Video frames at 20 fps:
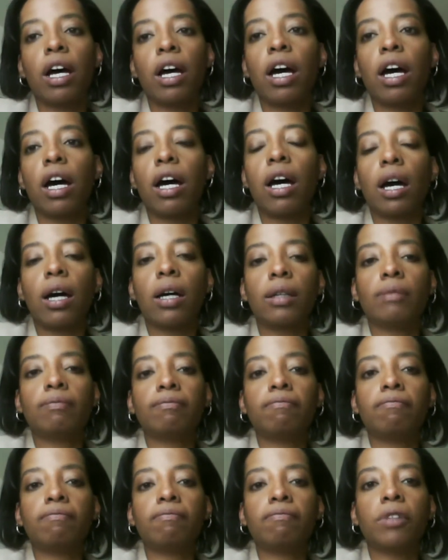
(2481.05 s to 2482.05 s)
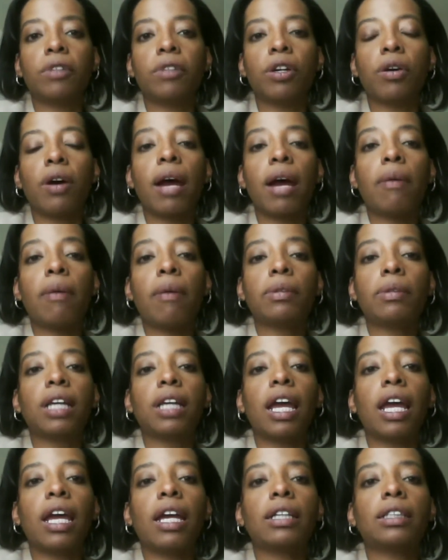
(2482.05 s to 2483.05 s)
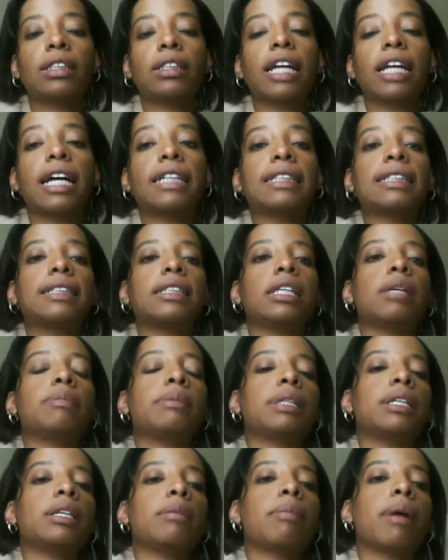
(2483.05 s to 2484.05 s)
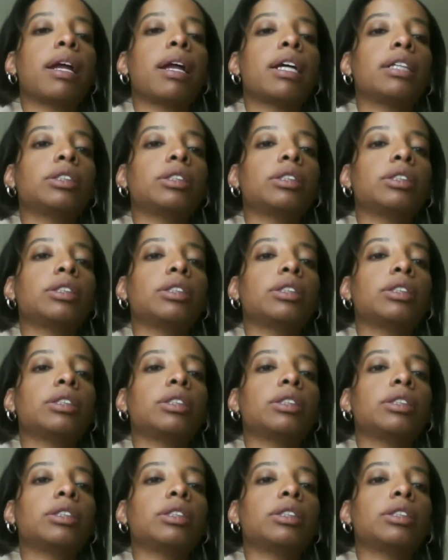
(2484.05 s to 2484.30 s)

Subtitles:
you know, and I would say, just as a tip to anybody,